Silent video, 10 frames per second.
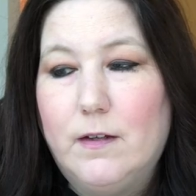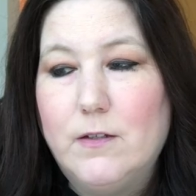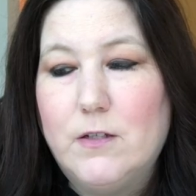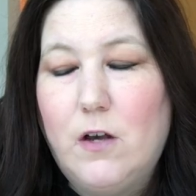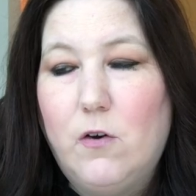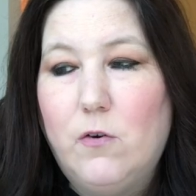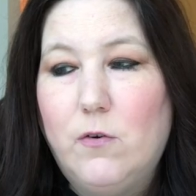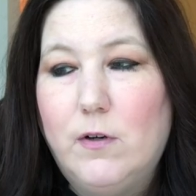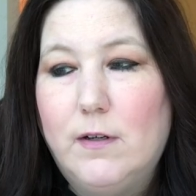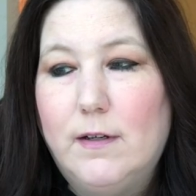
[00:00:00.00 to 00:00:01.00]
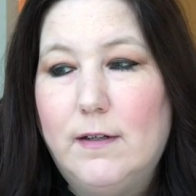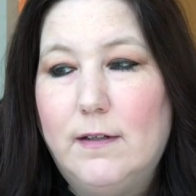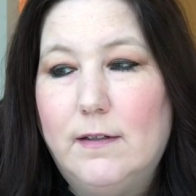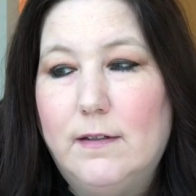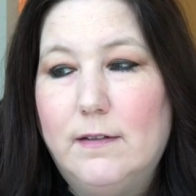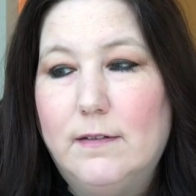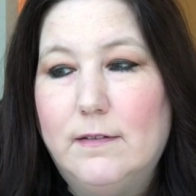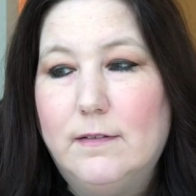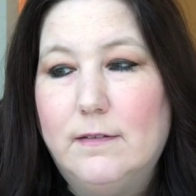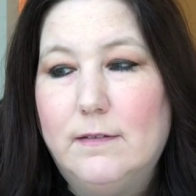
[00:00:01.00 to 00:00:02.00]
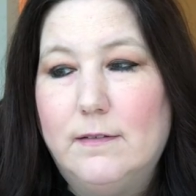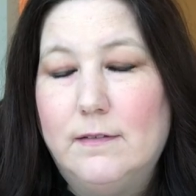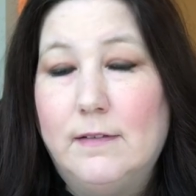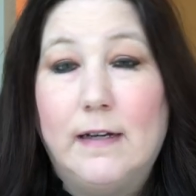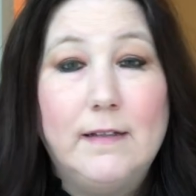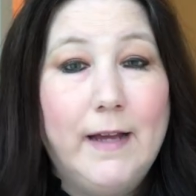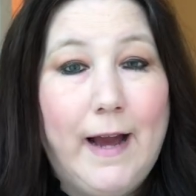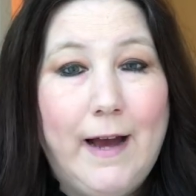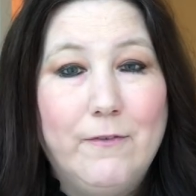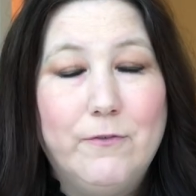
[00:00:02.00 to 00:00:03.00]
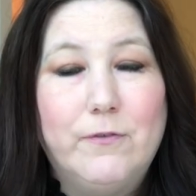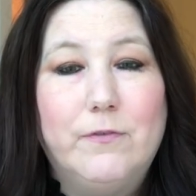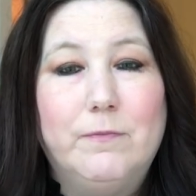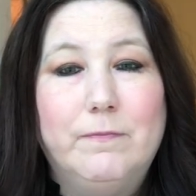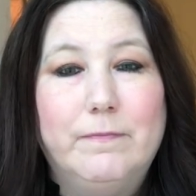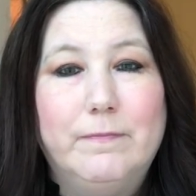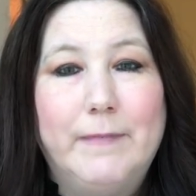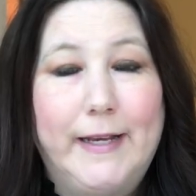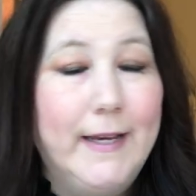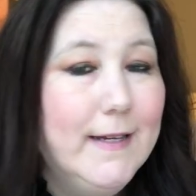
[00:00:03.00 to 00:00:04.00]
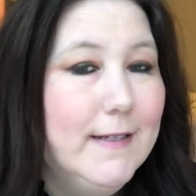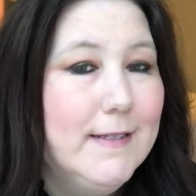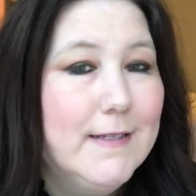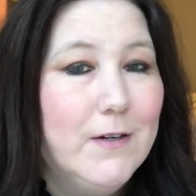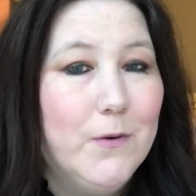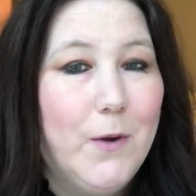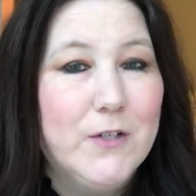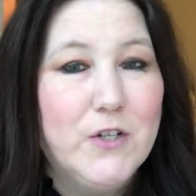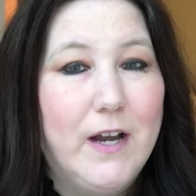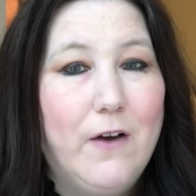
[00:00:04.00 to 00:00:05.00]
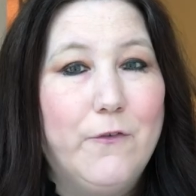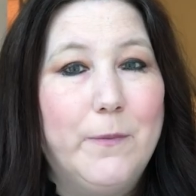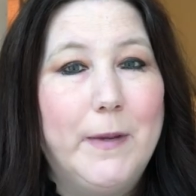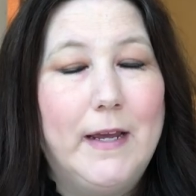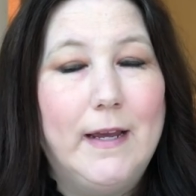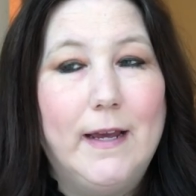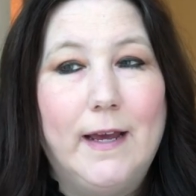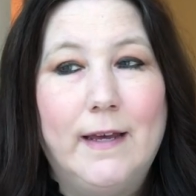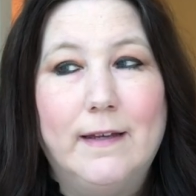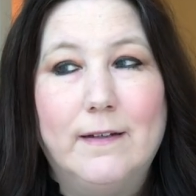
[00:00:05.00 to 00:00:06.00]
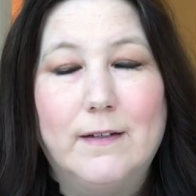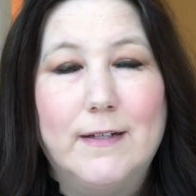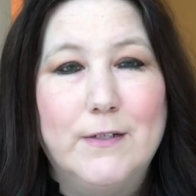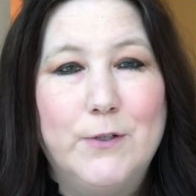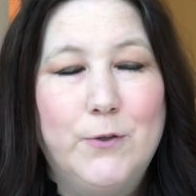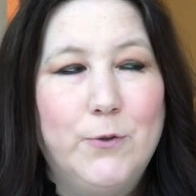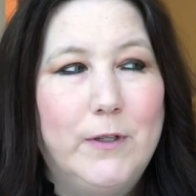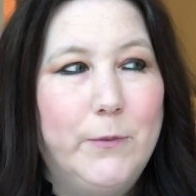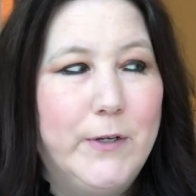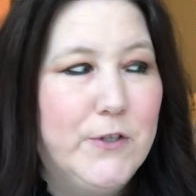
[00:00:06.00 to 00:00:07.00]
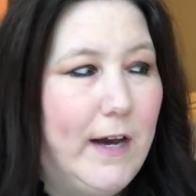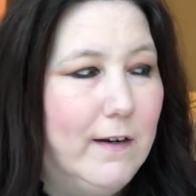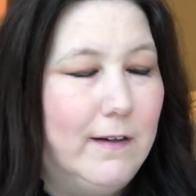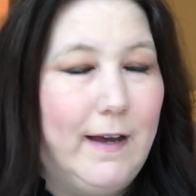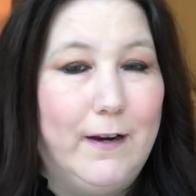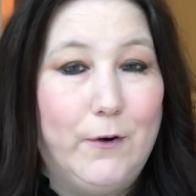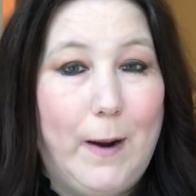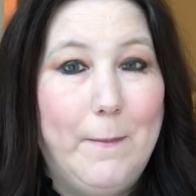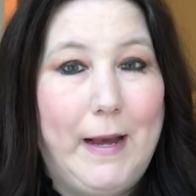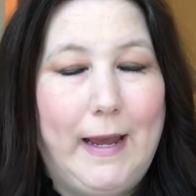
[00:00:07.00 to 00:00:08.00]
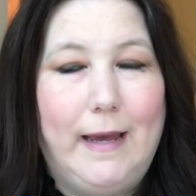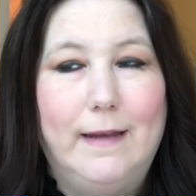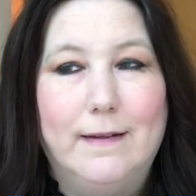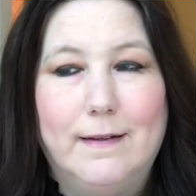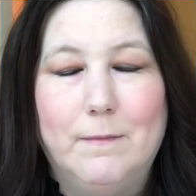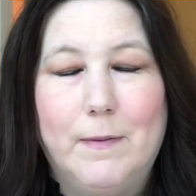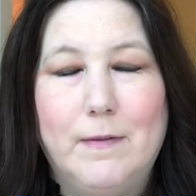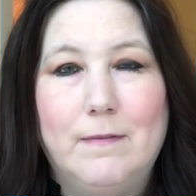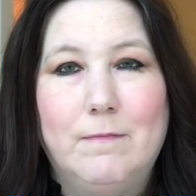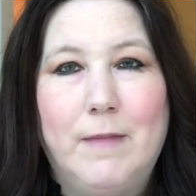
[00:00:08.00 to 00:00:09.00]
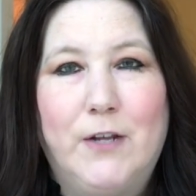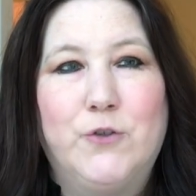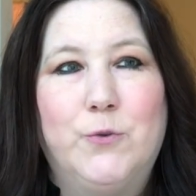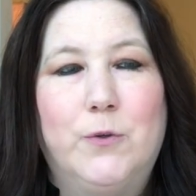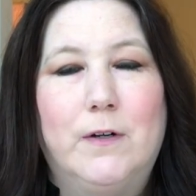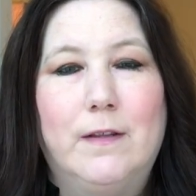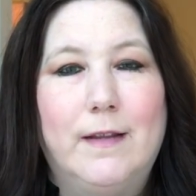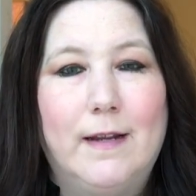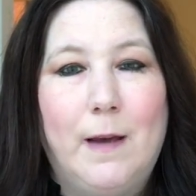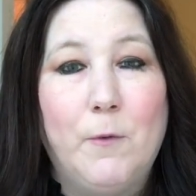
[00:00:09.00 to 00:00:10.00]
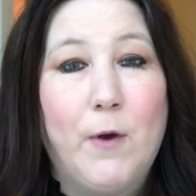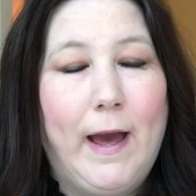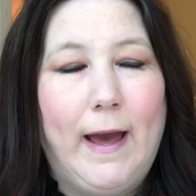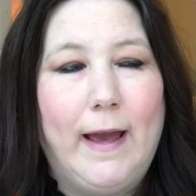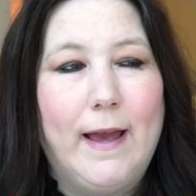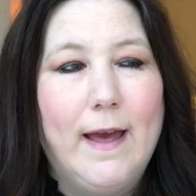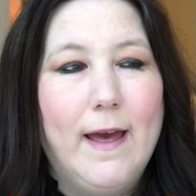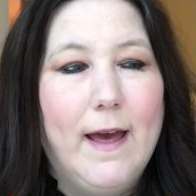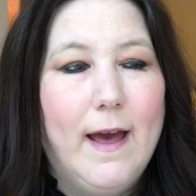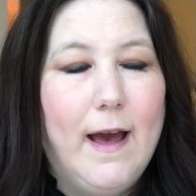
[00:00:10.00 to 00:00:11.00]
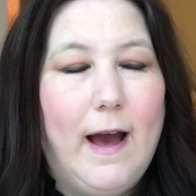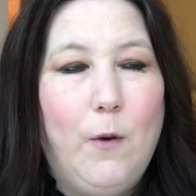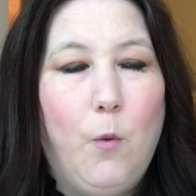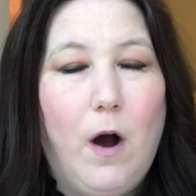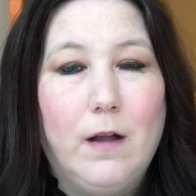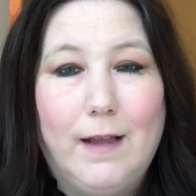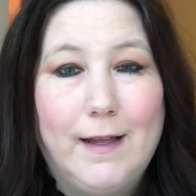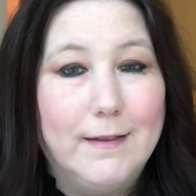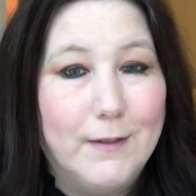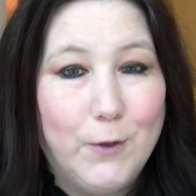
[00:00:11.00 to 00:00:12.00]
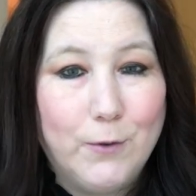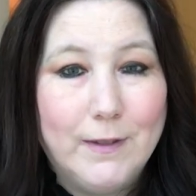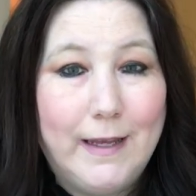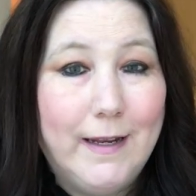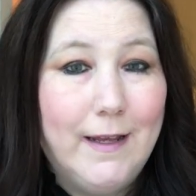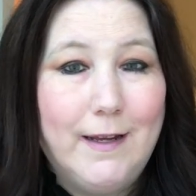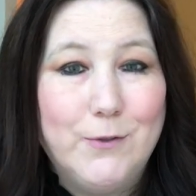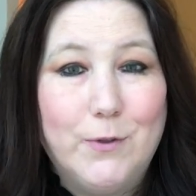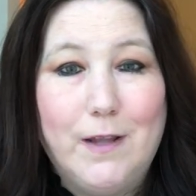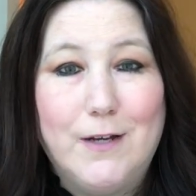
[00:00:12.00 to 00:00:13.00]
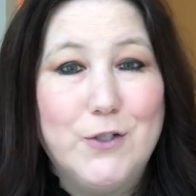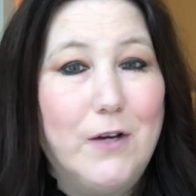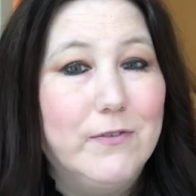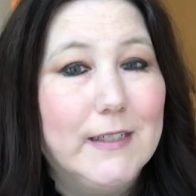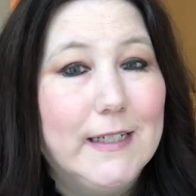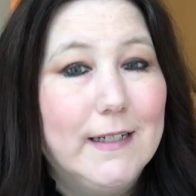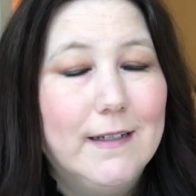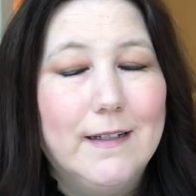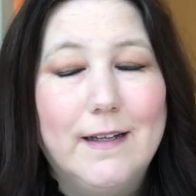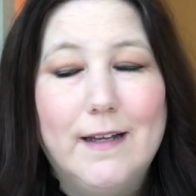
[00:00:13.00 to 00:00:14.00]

So luckily I have my kids that are watching out for me and continually reach out and kind of grab my hand and make sure that I'm okay. I walk like a little old lady. I do a lot of shuffling.